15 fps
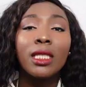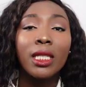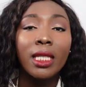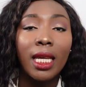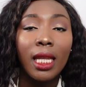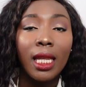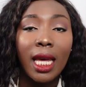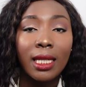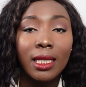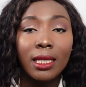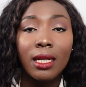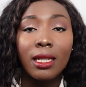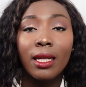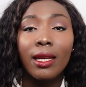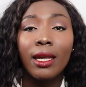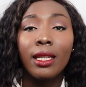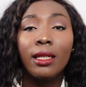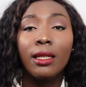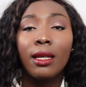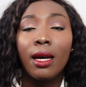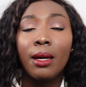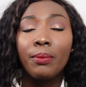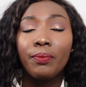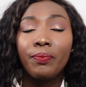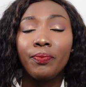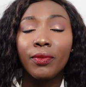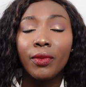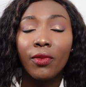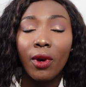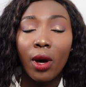Today, last Sunday in
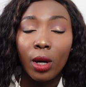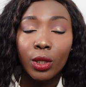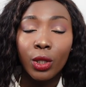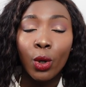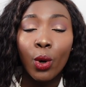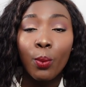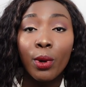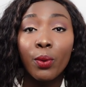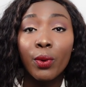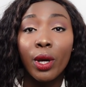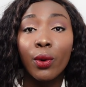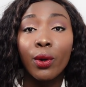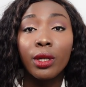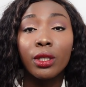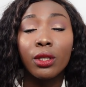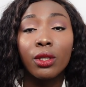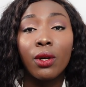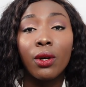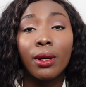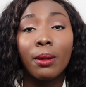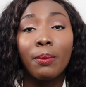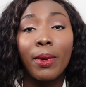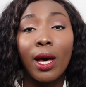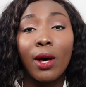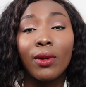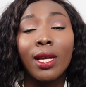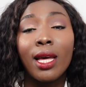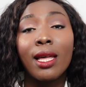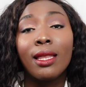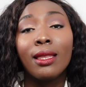October, we are going to talk
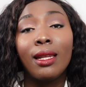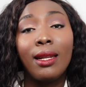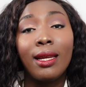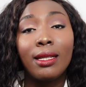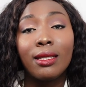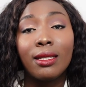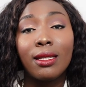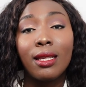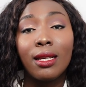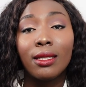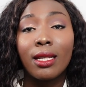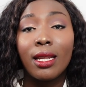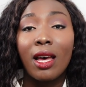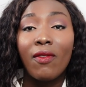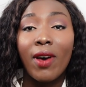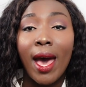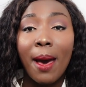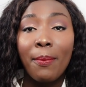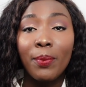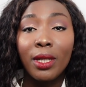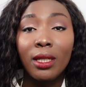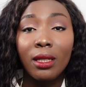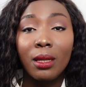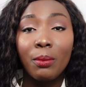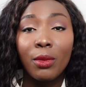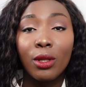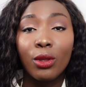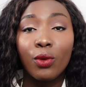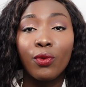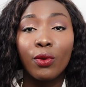about the latest things that have happened in the
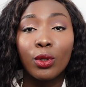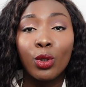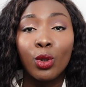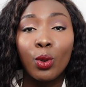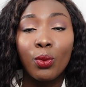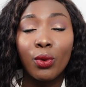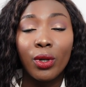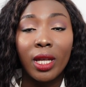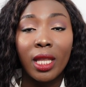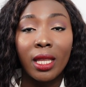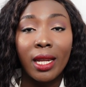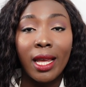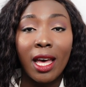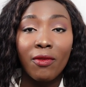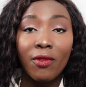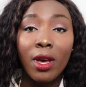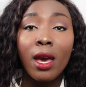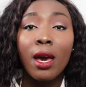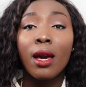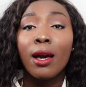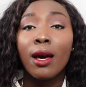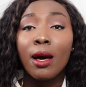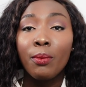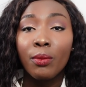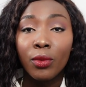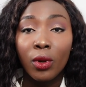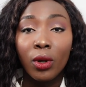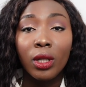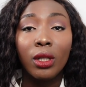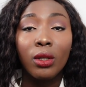month of October and that have
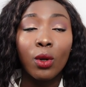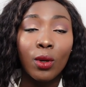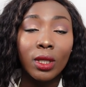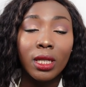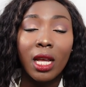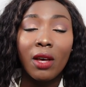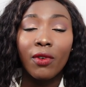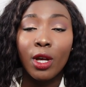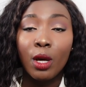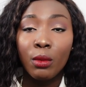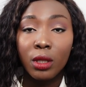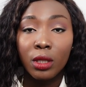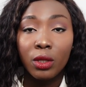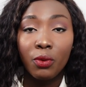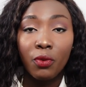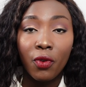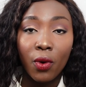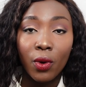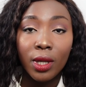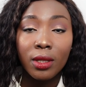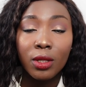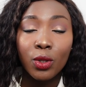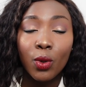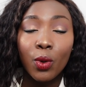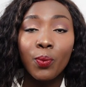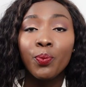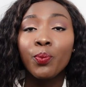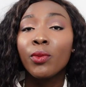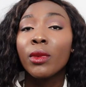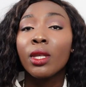come, or laws that have come into force.
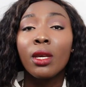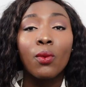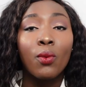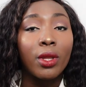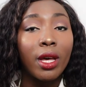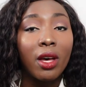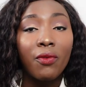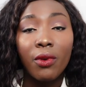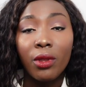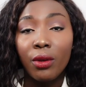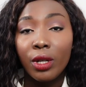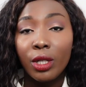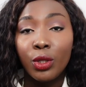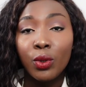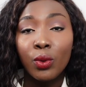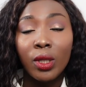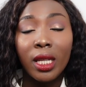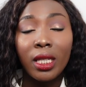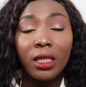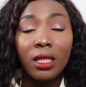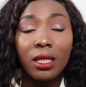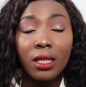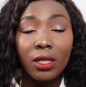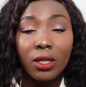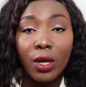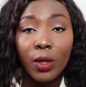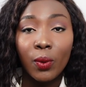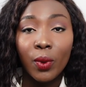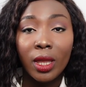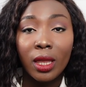So, without further ado, let's just
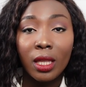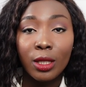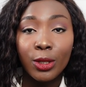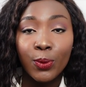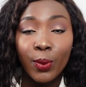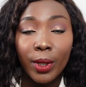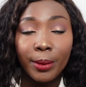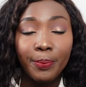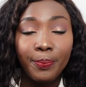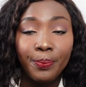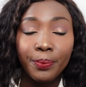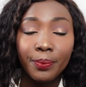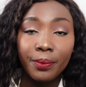start with this one.